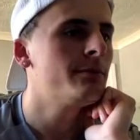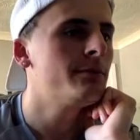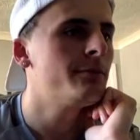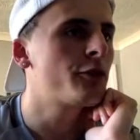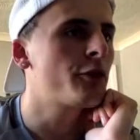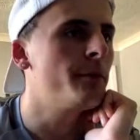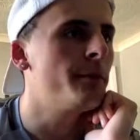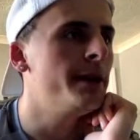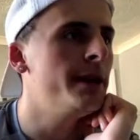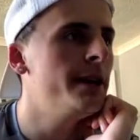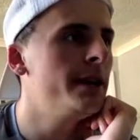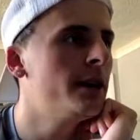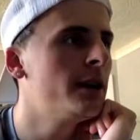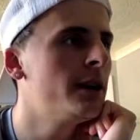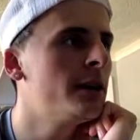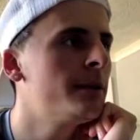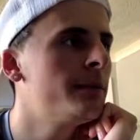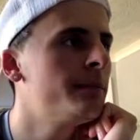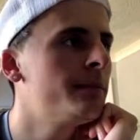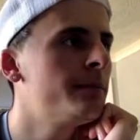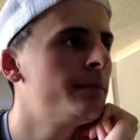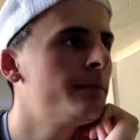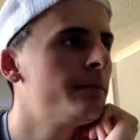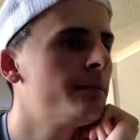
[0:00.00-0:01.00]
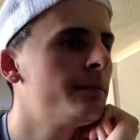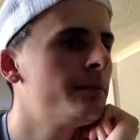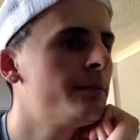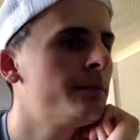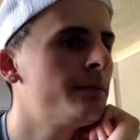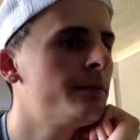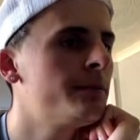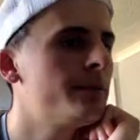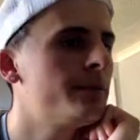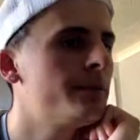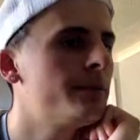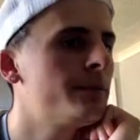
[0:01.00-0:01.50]
from here
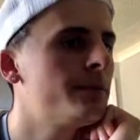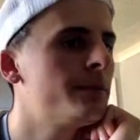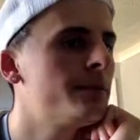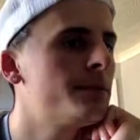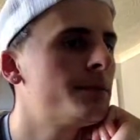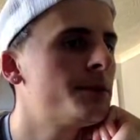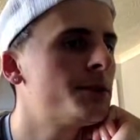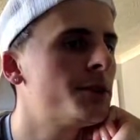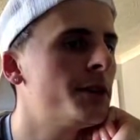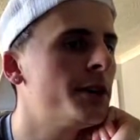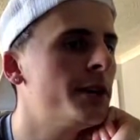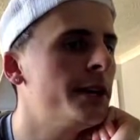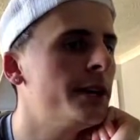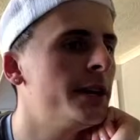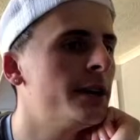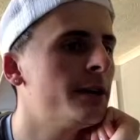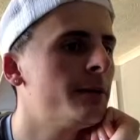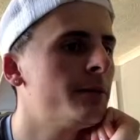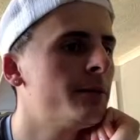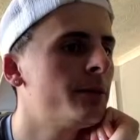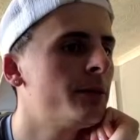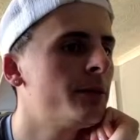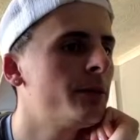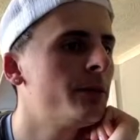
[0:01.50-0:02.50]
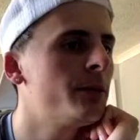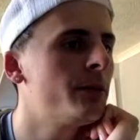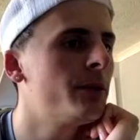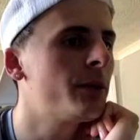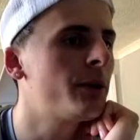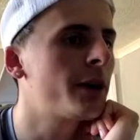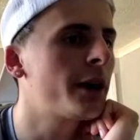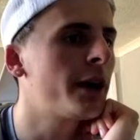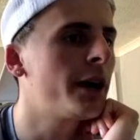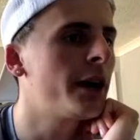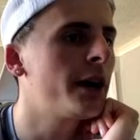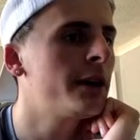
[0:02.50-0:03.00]
to here,
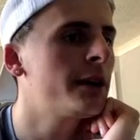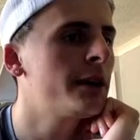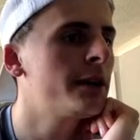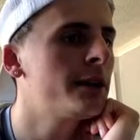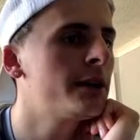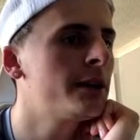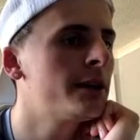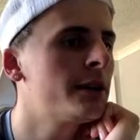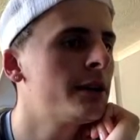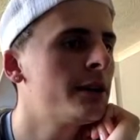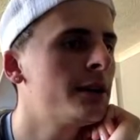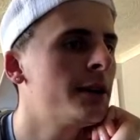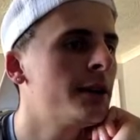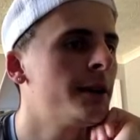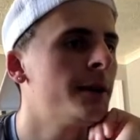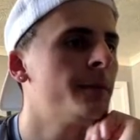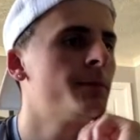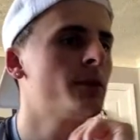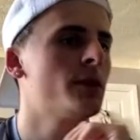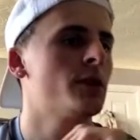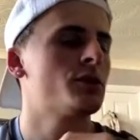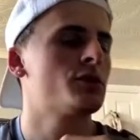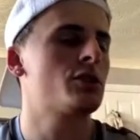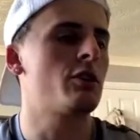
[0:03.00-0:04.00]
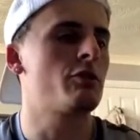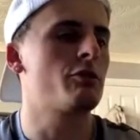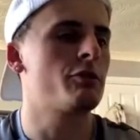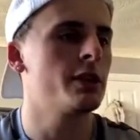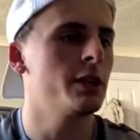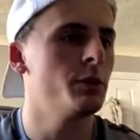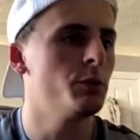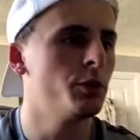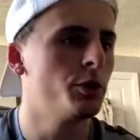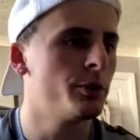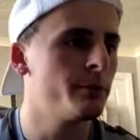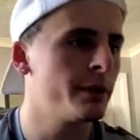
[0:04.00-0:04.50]
okay? So I
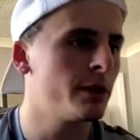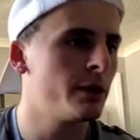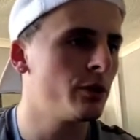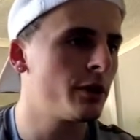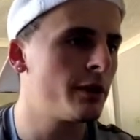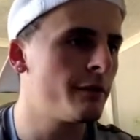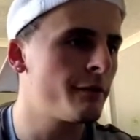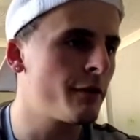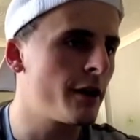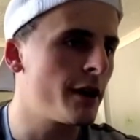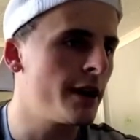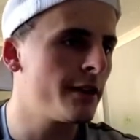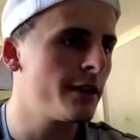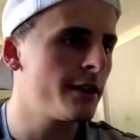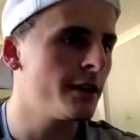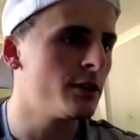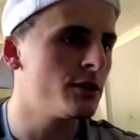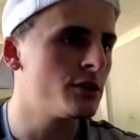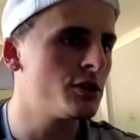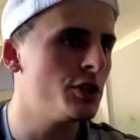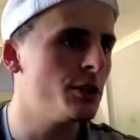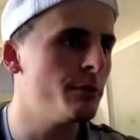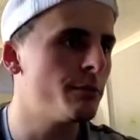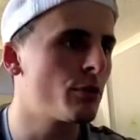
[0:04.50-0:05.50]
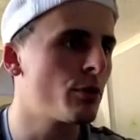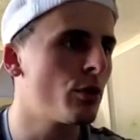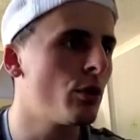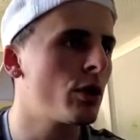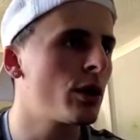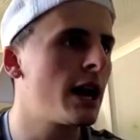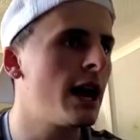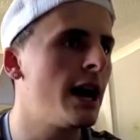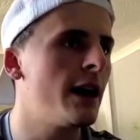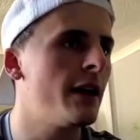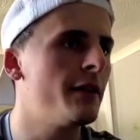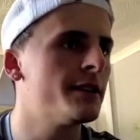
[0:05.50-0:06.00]
really wouldn't be looking for anything until you
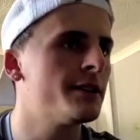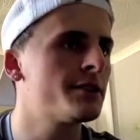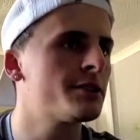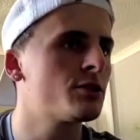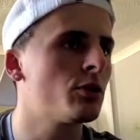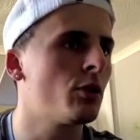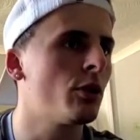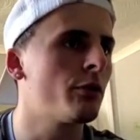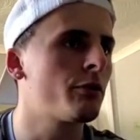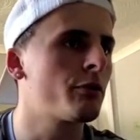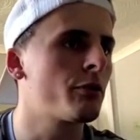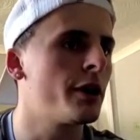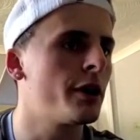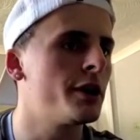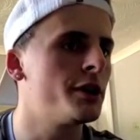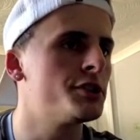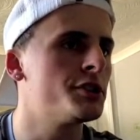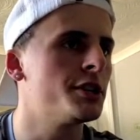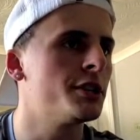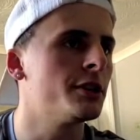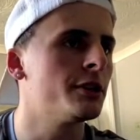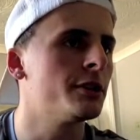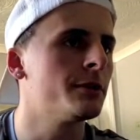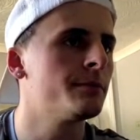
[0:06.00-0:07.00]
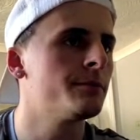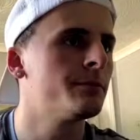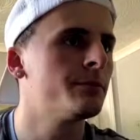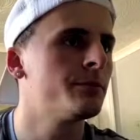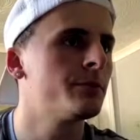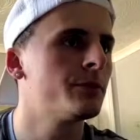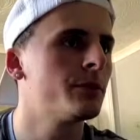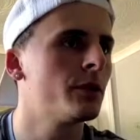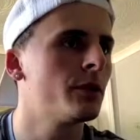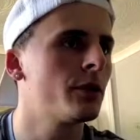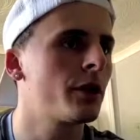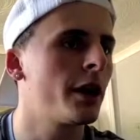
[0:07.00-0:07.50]
broke out of this sort of range here,
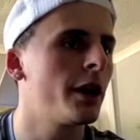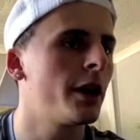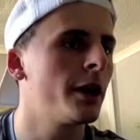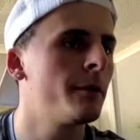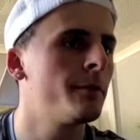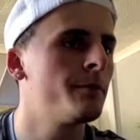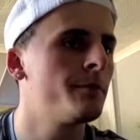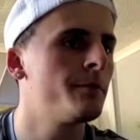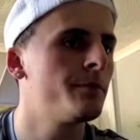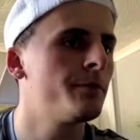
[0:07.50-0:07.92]
okay?